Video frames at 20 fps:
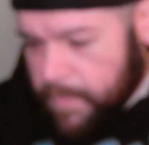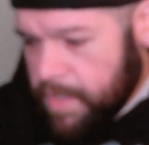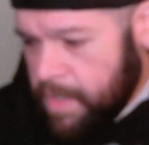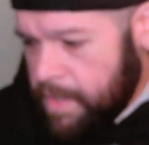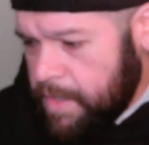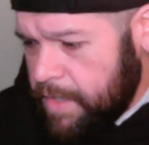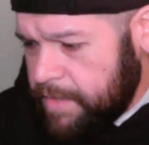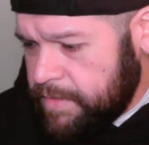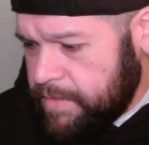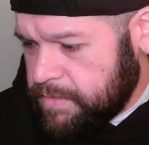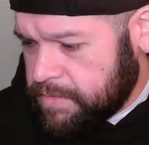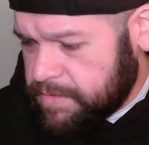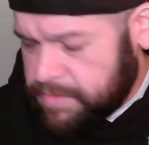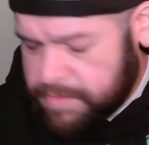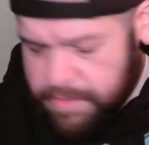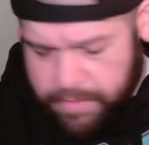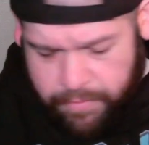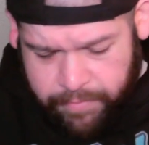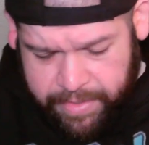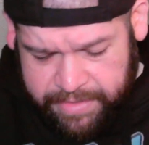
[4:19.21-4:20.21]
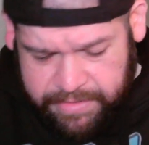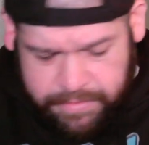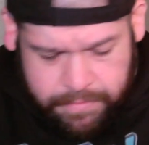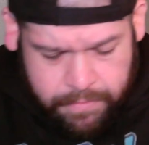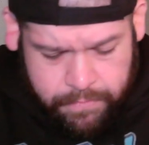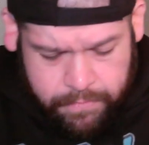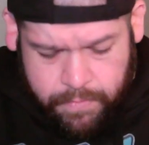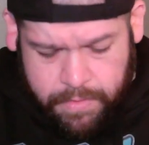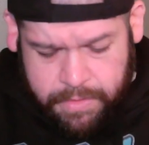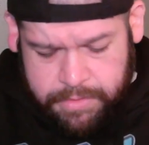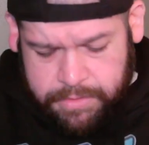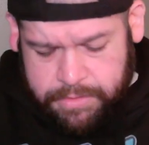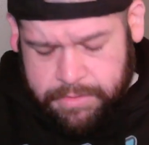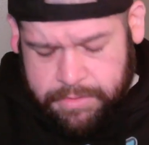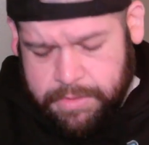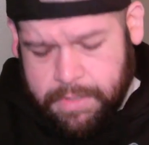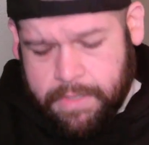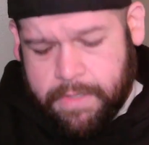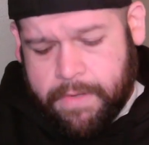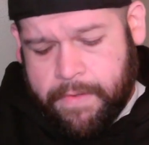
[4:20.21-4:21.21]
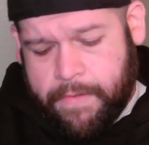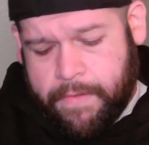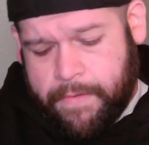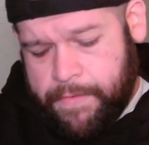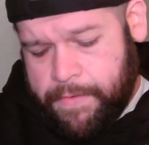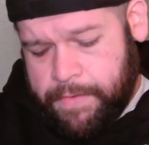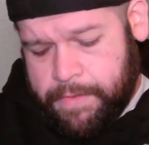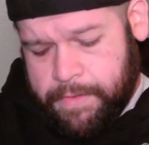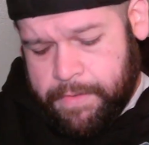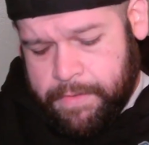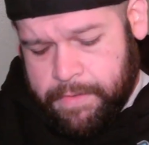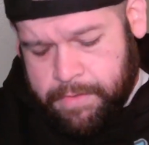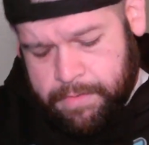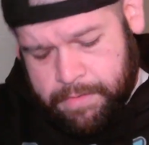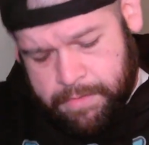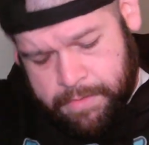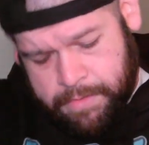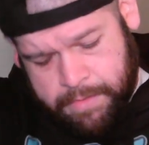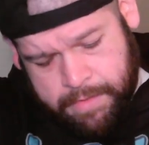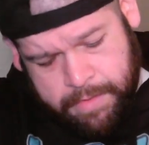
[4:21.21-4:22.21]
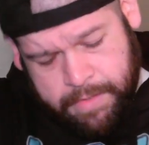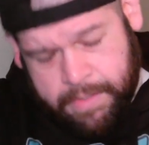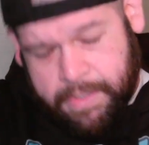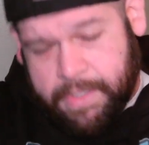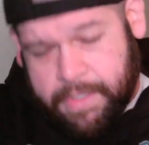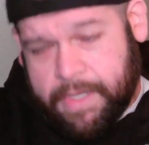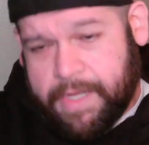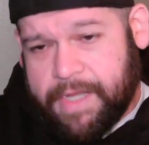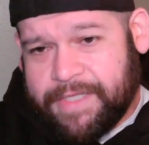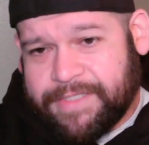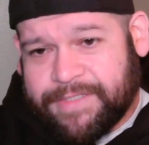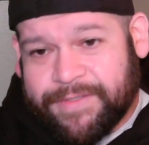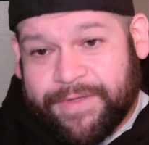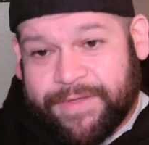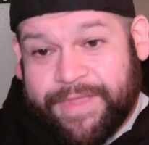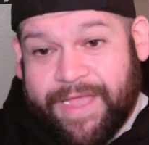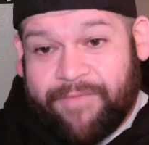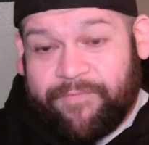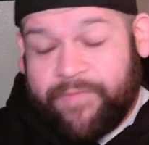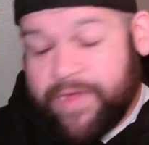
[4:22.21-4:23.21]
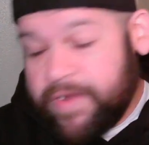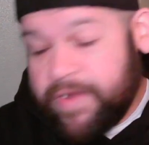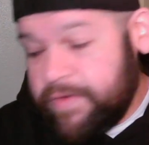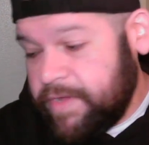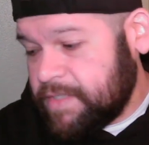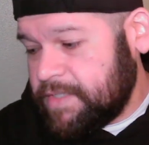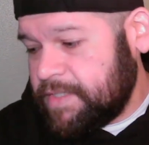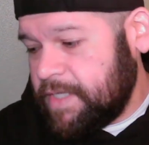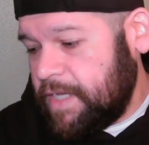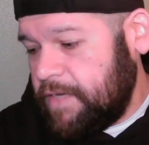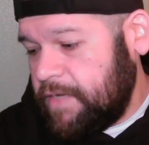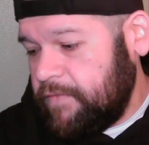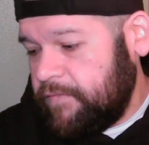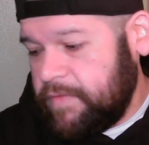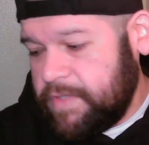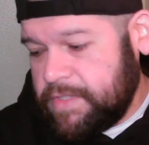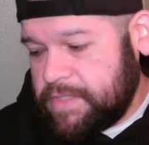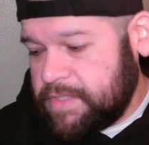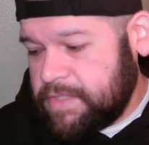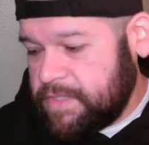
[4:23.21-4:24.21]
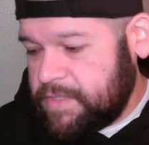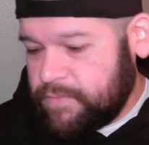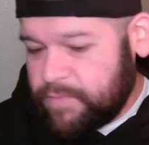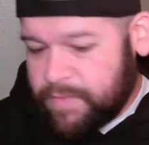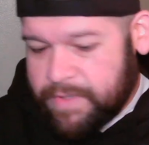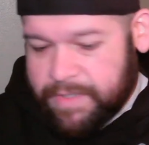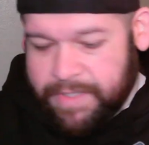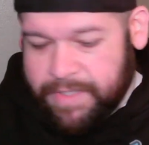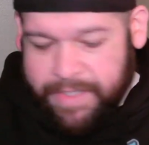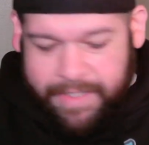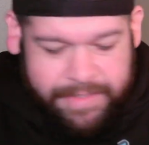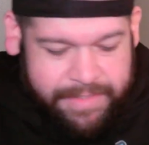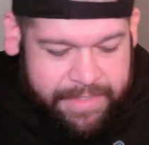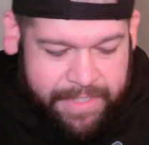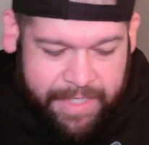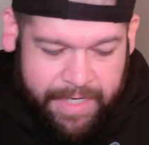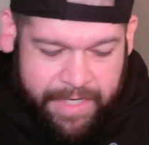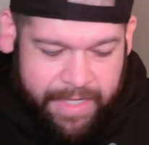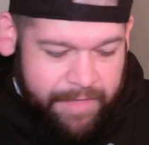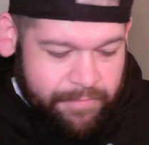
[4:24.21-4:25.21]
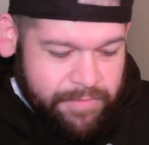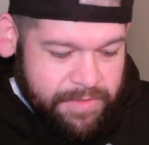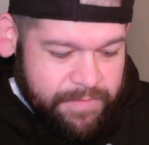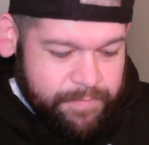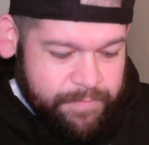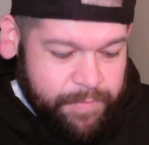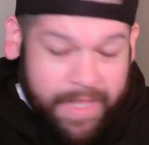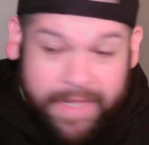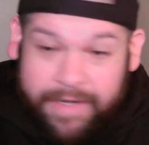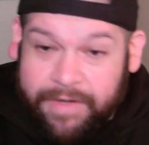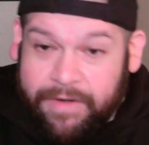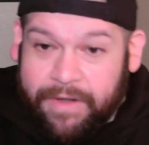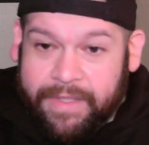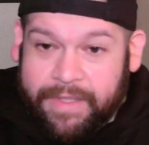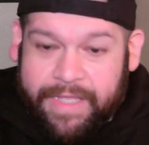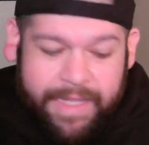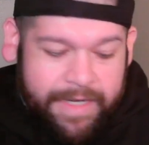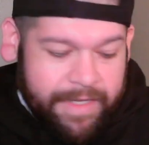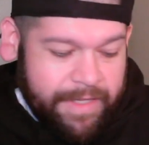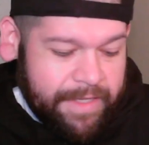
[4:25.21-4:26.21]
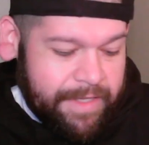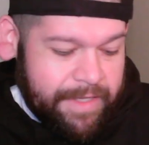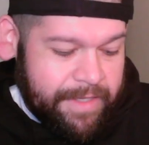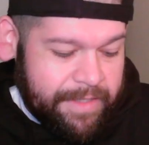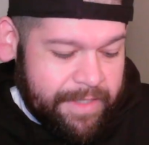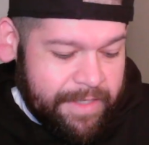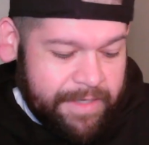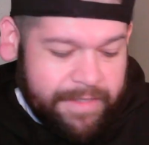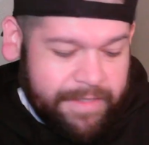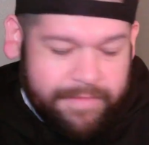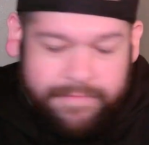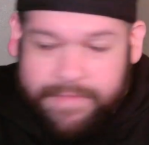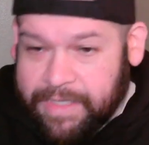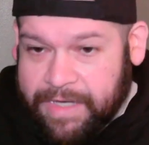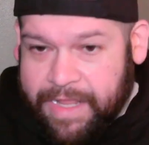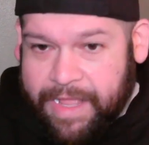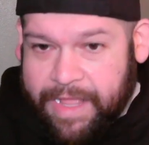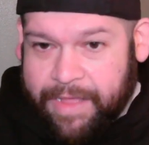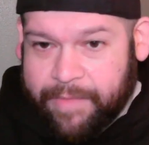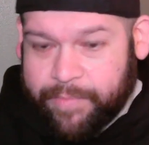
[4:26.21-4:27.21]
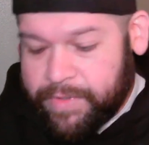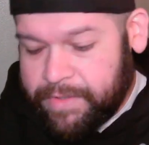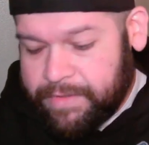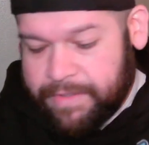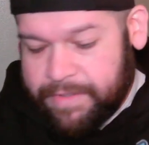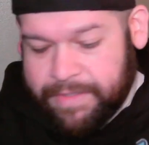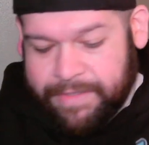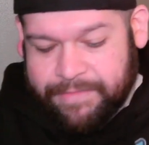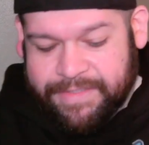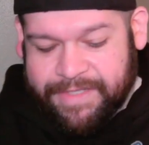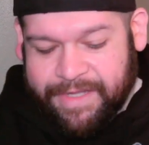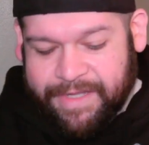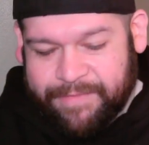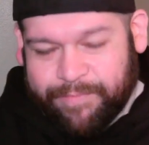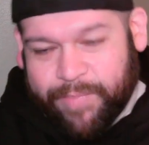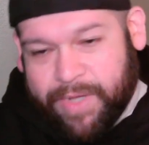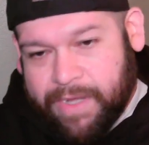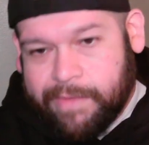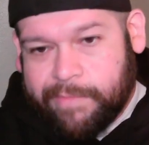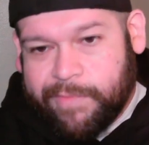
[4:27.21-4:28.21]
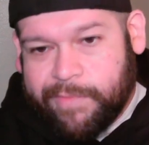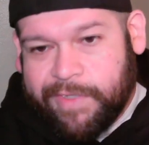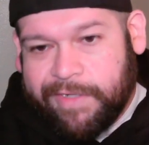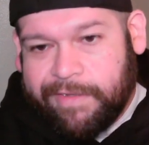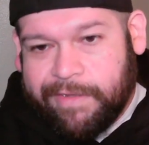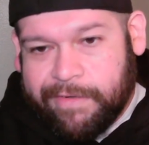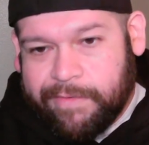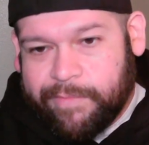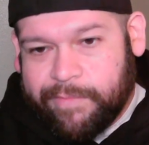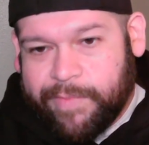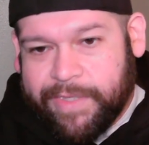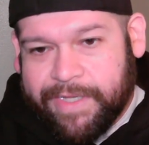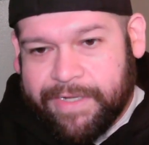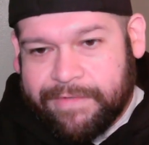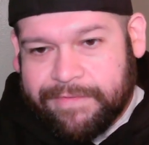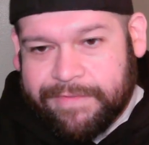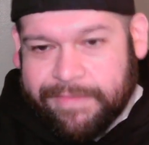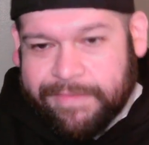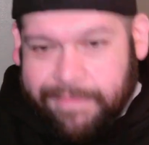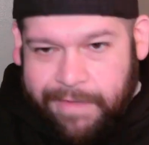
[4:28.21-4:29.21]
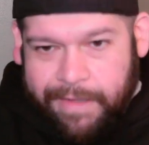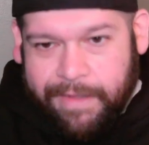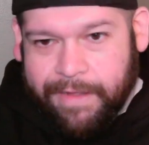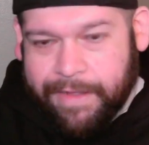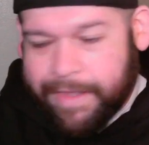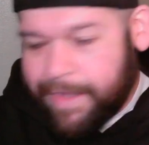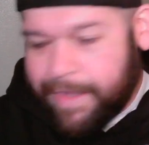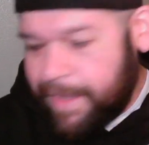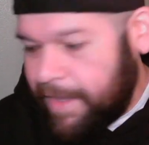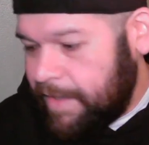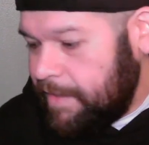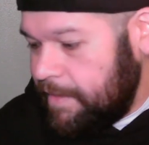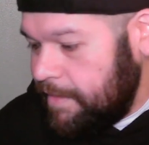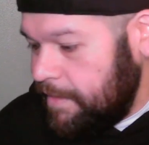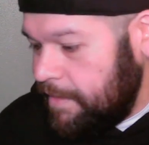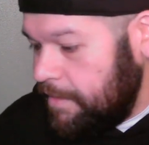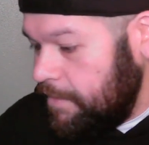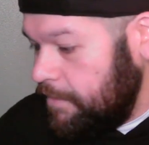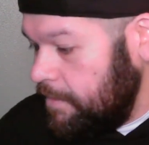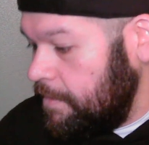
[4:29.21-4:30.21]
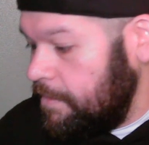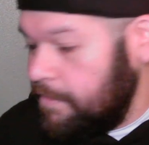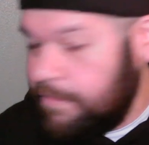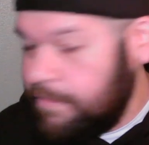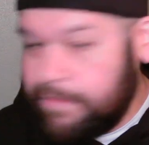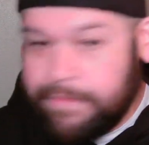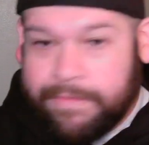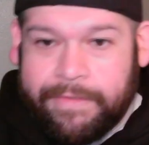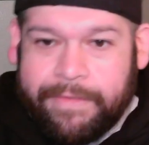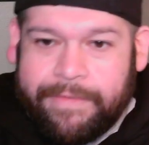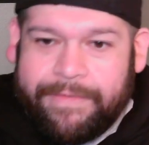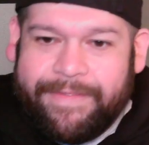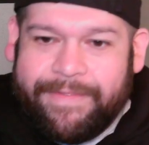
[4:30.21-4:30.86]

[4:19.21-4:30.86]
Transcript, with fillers: Uh, I think it's the gray stonewash. Uh, so yeah, I'm very excited for this. This is one, like I said, I, I was planning on getting it, and then it didn't happen, and I was like bummed a little bit. I was like, ah, I hate it here a little.